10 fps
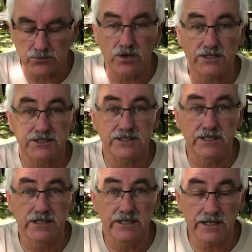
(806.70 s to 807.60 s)
it was
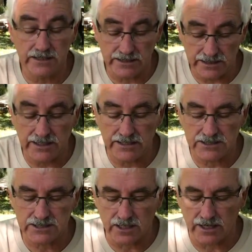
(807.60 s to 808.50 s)
in the
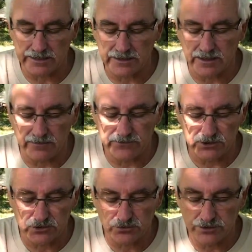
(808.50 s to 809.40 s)
inside of
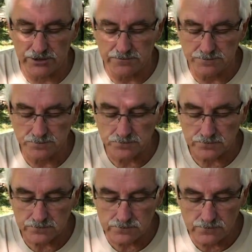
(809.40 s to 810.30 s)
the tree.
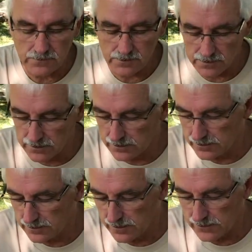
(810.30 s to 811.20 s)

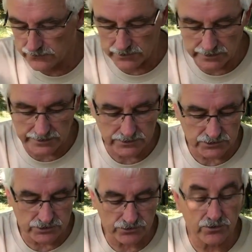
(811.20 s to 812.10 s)
So I'd like to
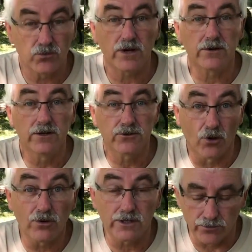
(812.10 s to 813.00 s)
show you one
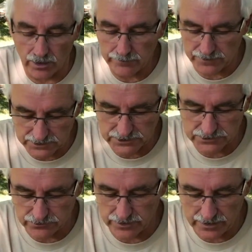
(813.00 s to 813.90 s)
totally ripe. I
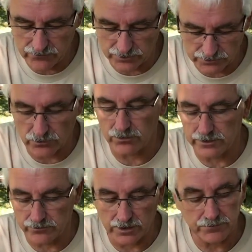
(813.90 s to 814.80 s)
just don't have one
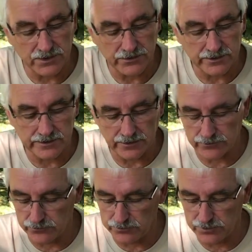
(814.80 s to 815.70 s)
totally ripe. I thought that
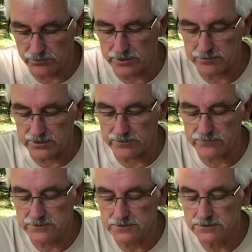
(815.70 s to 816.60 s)
one would be ripe enough.
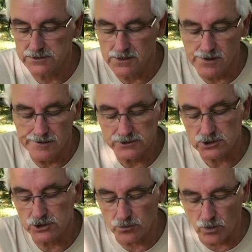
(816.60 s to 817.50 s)

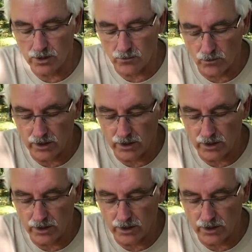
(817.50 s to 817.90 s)
So you want